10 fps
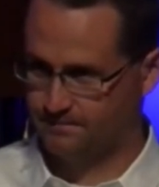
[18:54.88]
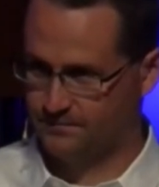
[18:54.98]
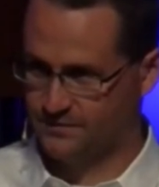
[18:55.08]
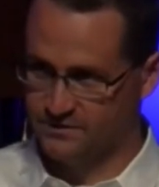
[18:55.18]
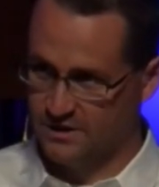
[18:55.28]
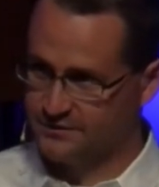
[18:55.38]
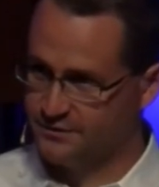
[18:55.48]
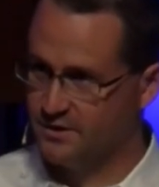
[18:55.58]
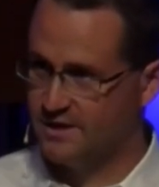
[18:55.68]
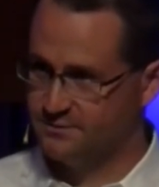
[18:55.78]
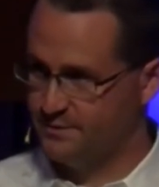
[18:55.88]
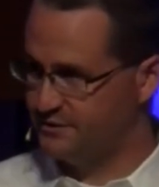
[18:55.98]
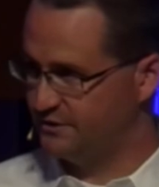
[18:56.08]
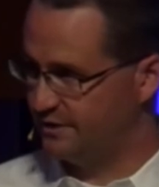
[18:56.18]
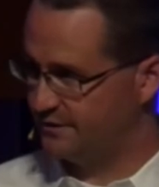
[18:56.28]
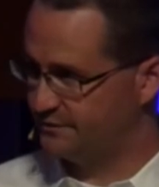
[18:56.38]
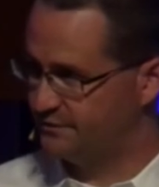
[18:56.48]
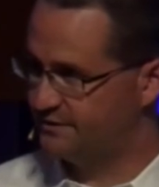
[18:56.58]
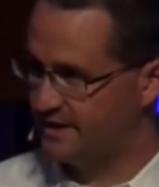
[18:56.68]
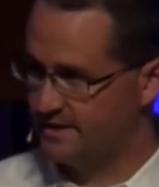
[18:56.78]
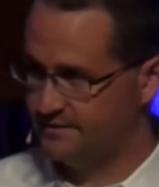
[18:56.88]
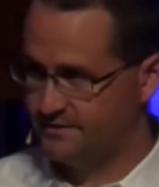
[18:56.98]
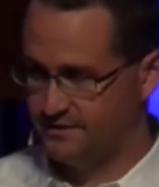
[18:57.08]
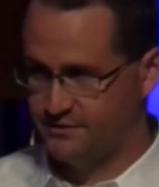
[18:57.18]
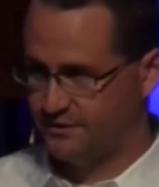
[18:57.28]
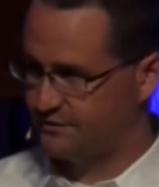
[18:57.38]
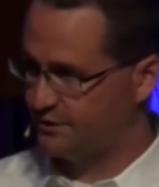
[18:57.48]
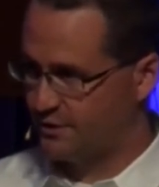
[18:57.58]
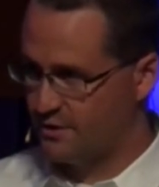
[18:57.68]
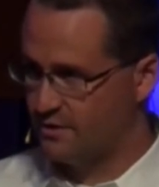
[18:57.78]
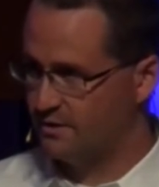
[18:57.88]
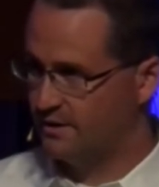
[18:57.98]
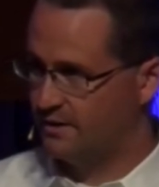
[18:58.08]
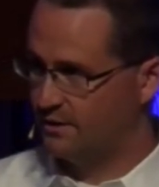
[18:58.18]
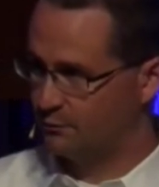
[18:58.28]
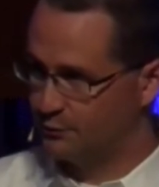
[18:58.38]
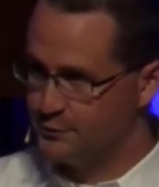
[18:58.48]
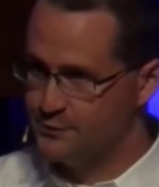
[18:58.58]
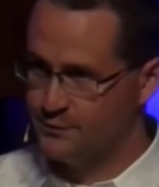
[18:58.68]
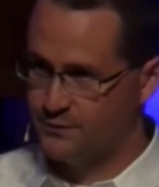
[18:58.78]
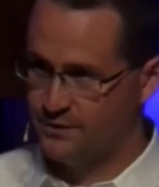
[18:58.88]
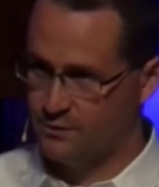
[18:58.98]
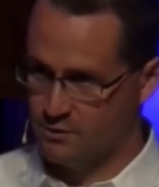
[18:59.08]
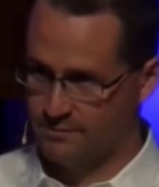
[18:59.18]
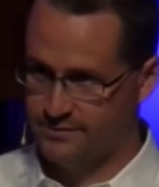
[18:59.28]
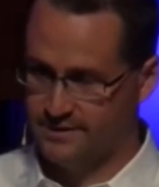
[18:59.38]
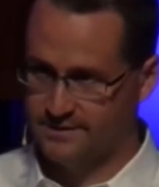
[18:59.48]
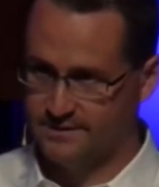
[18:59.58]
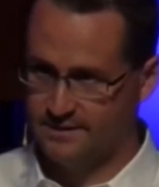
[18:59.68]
She's lost her husband, she's lost her sons. It's just her, Ruth, and Orpah.